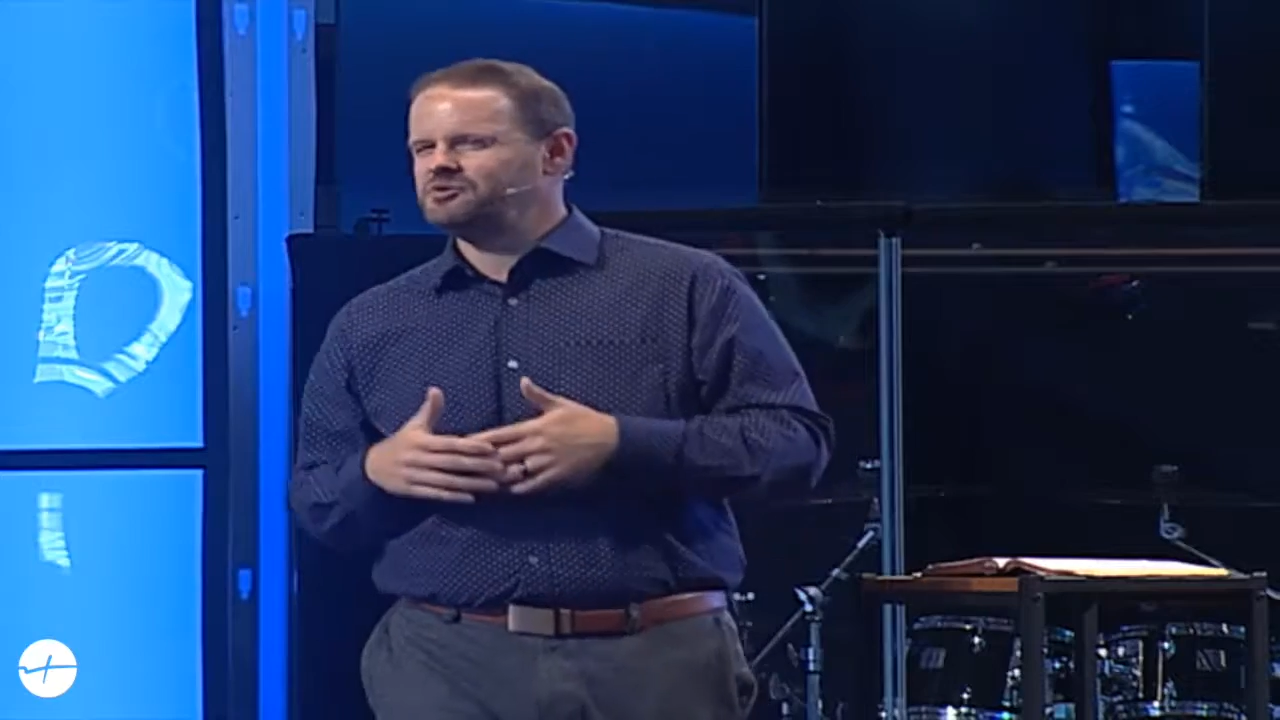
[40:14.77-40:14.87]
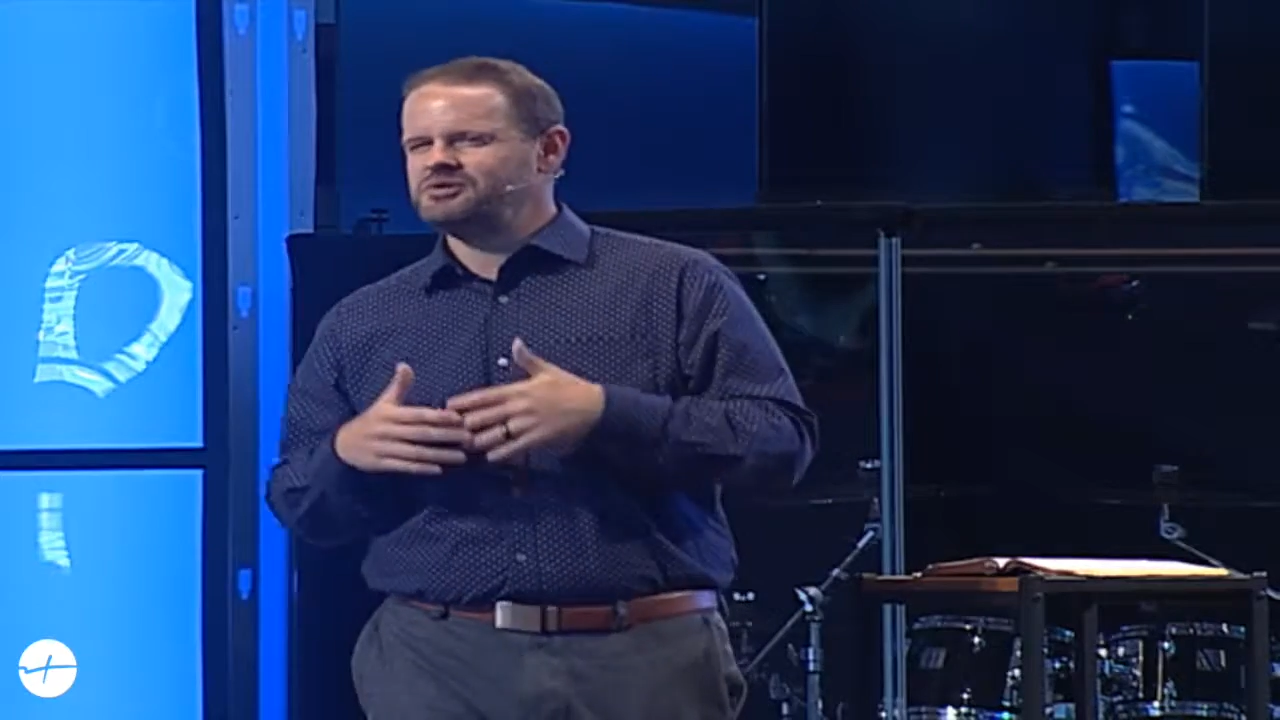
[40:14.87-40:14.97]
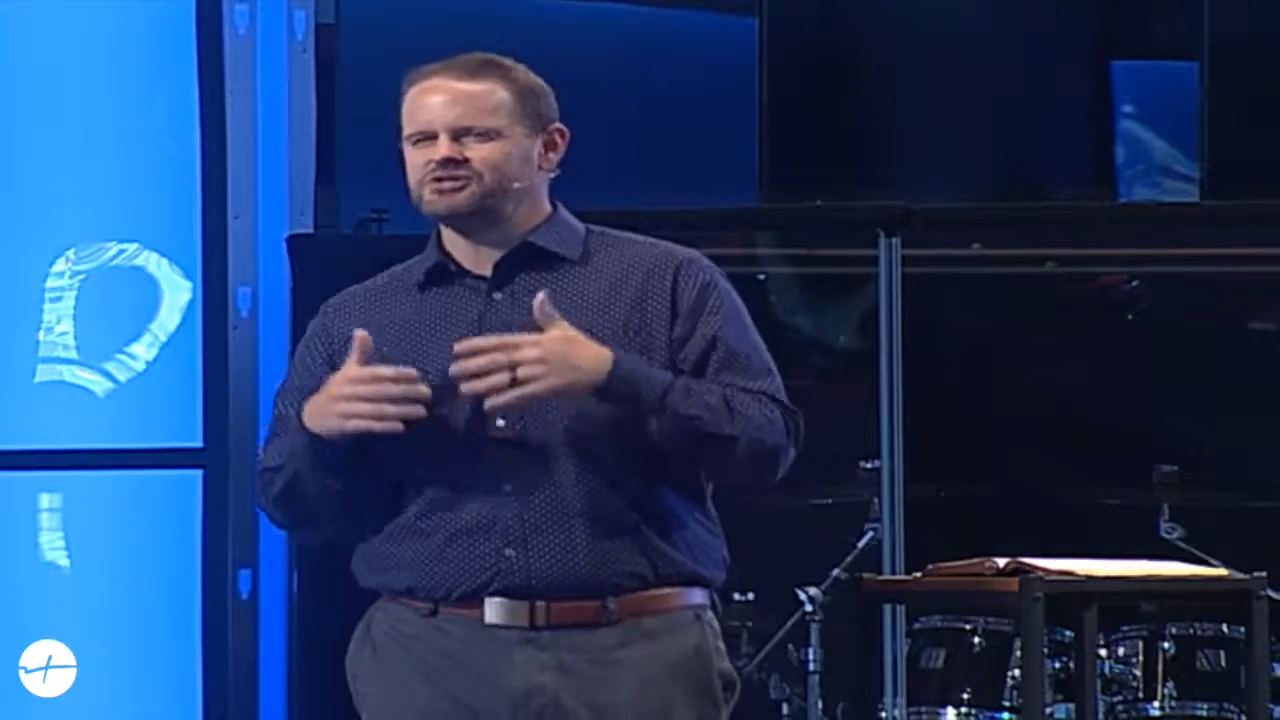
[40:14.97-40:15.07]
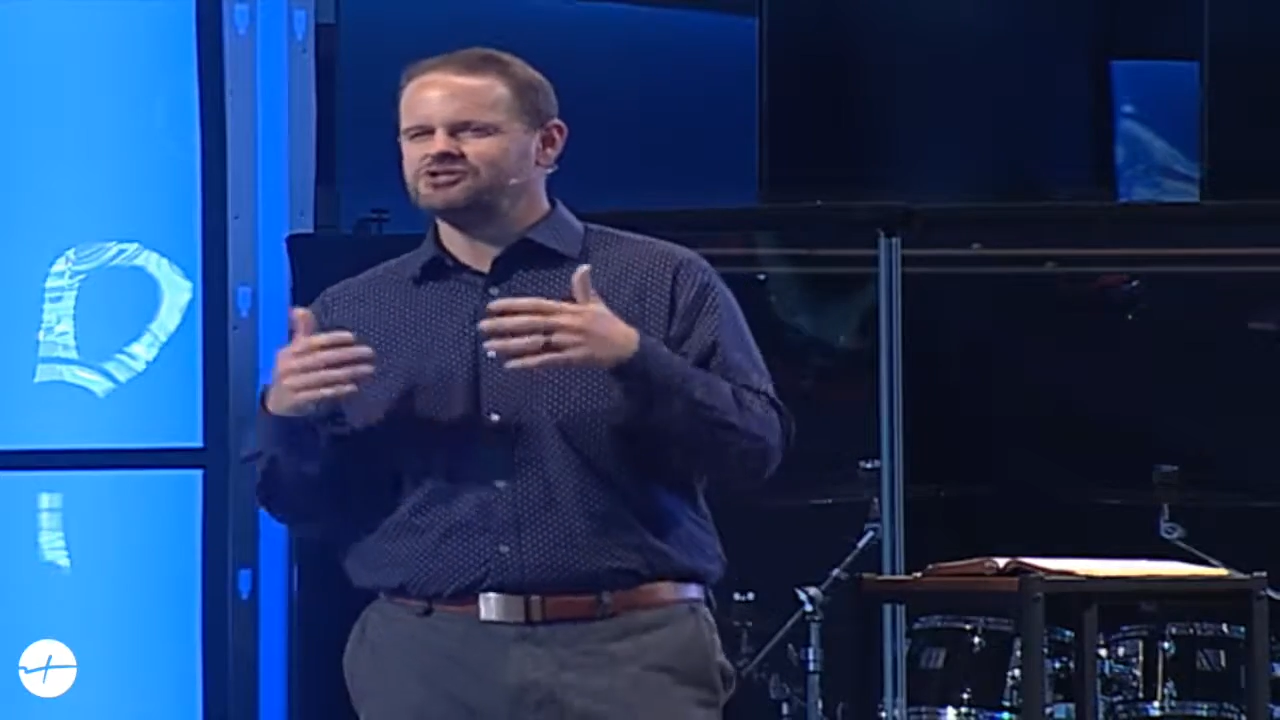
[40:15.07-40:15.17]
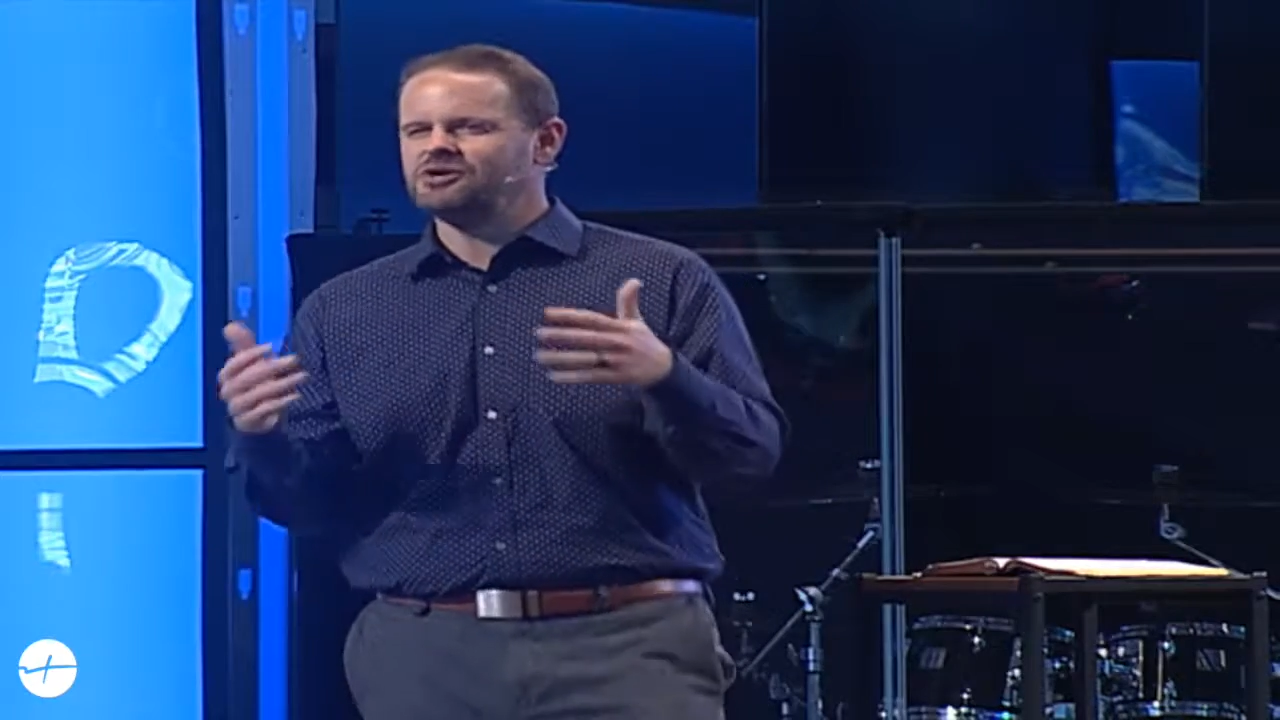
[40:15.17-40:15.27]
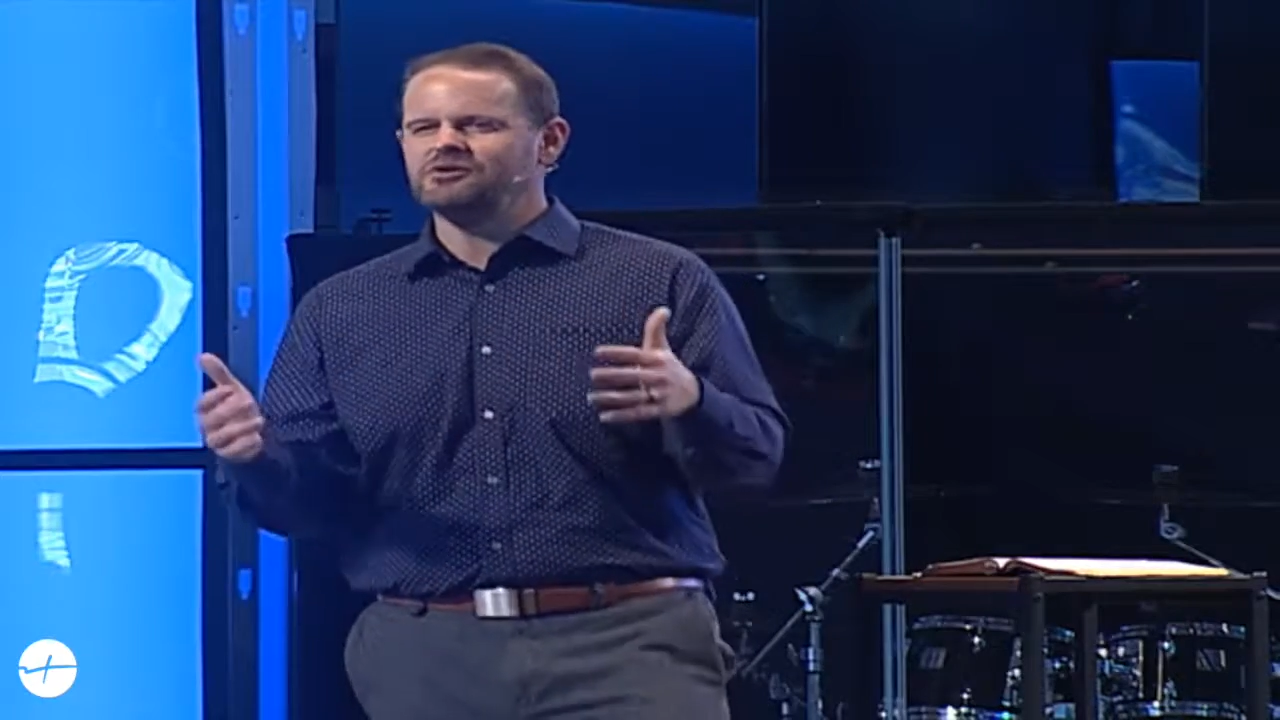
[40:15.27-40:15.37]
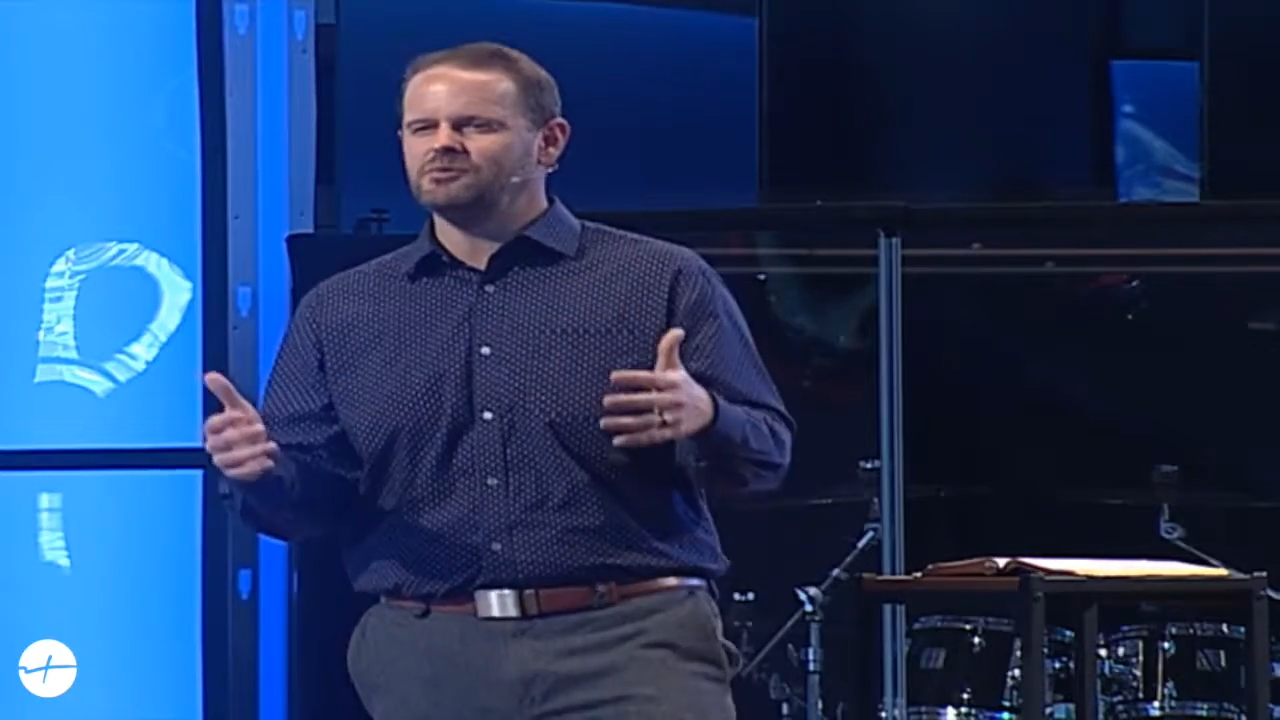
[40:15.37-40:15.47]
so that we show